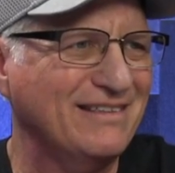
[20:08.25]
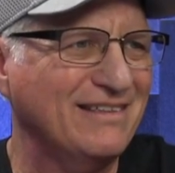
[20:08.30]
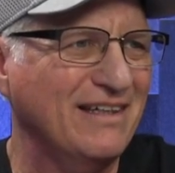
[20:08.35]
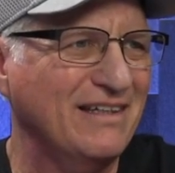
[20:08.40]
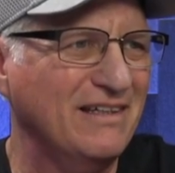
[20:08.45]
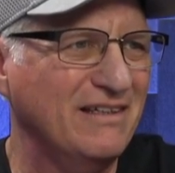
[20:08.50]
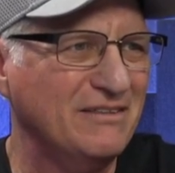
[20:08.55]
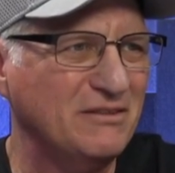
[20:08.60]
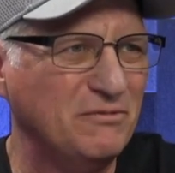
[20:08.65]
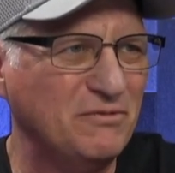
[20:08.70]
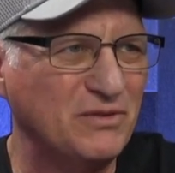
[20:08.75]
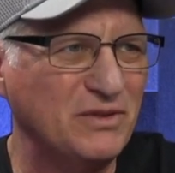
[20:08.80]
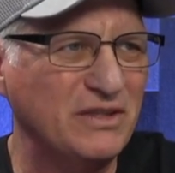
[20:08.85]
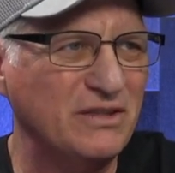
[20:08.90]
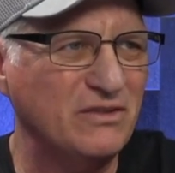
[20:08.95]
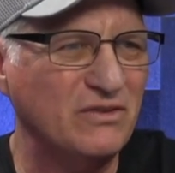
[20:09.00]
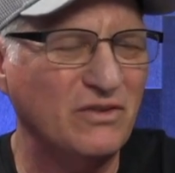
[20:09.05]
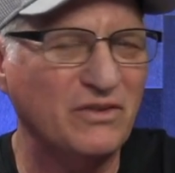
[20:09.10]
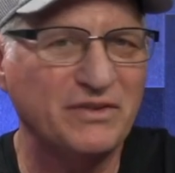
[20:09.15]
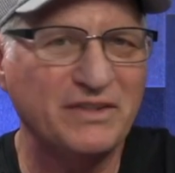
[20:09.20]
It's for
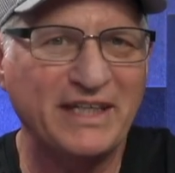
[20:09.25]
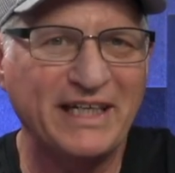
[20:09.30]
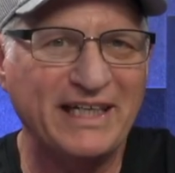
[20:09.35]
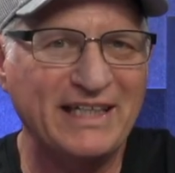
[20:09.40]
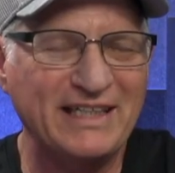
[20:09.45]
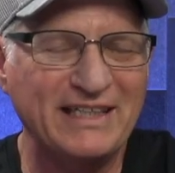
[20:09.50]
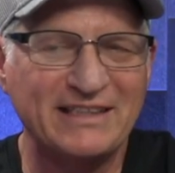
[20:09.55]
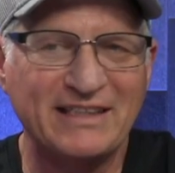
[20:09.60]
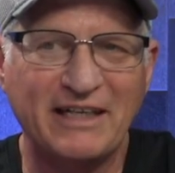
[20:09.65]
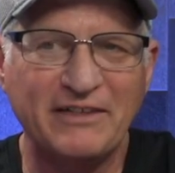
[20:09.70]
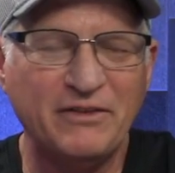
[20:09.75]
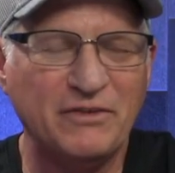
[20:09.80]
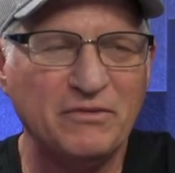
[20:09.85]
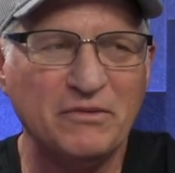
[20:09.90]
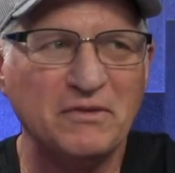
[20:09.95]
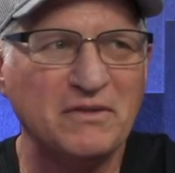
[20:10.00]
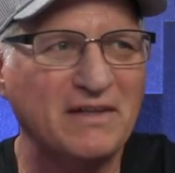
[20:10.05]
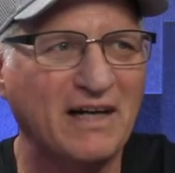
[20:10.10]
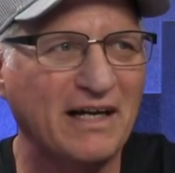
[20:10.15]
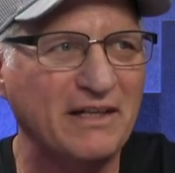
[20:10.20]
little old ladies." I
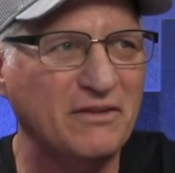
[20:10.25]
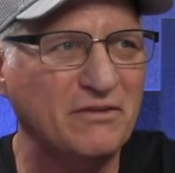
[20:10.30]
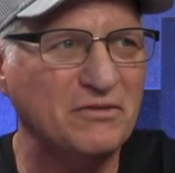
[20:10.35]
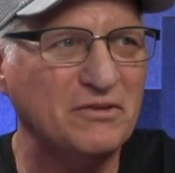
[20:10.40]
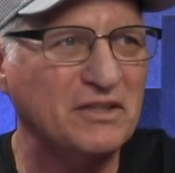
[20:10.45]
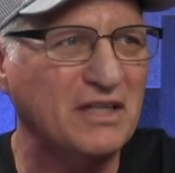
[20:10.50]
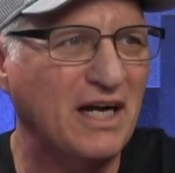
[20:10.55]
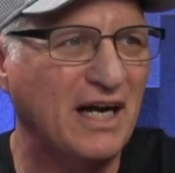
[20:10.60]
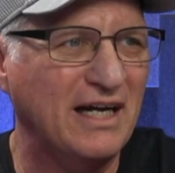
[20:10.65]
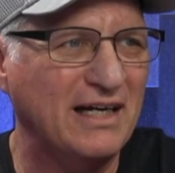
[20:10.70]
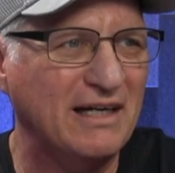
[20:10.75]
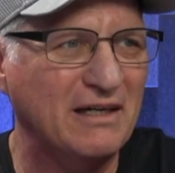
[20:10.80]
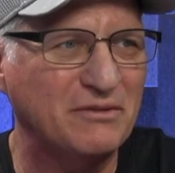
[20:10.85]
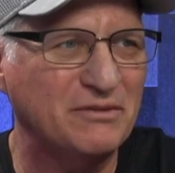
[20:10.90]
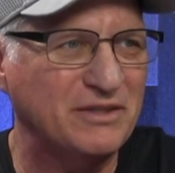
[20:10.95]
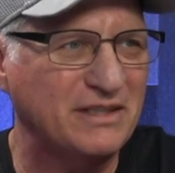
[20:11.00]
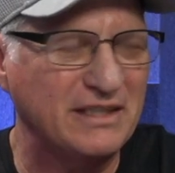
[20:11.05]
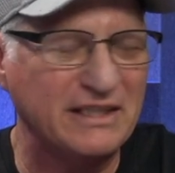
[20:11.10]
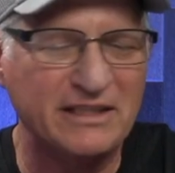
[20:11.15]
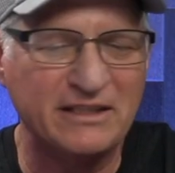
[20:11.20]
threw I threw God out
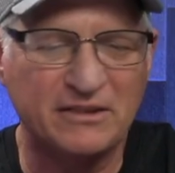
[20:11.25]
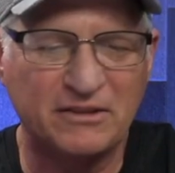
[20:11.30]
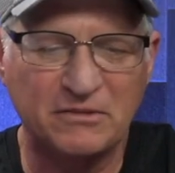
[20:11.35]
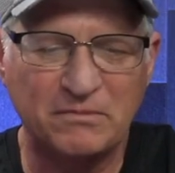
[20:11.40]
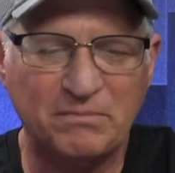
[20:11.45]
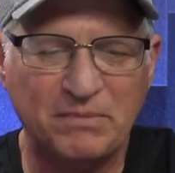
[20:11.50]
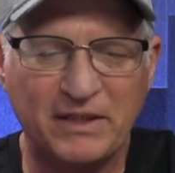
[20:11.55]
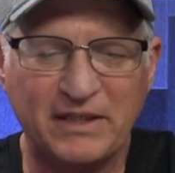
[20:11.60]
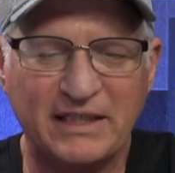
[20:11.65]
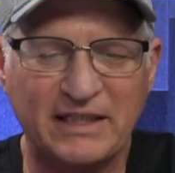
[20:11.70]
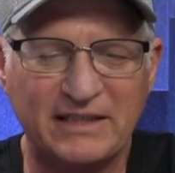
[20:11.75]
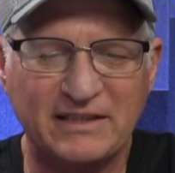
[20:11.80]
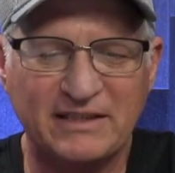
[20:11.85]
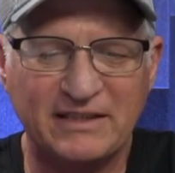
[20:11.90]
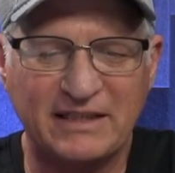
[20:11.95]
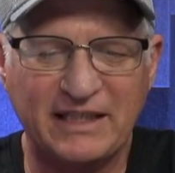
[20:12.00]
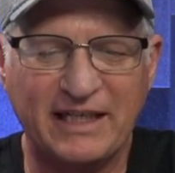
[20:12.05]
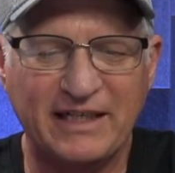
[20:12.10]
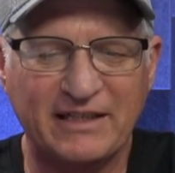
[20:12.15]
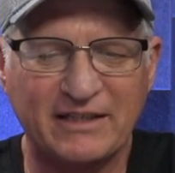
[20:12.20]
with the Easter Bunny and
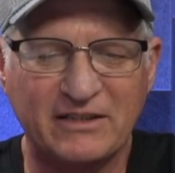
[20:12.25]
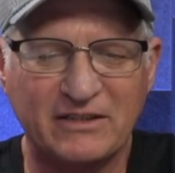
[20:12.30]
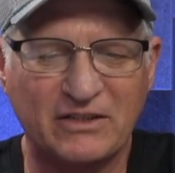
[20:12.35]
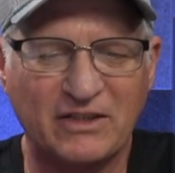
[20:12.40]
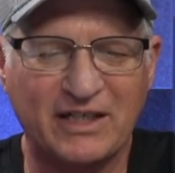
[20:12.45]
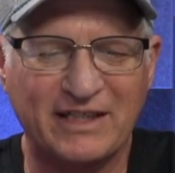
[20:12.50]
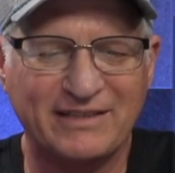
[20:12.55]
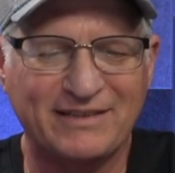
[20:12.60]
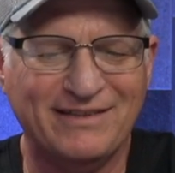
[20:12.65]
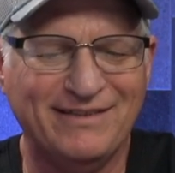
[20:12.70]
Santa Claus.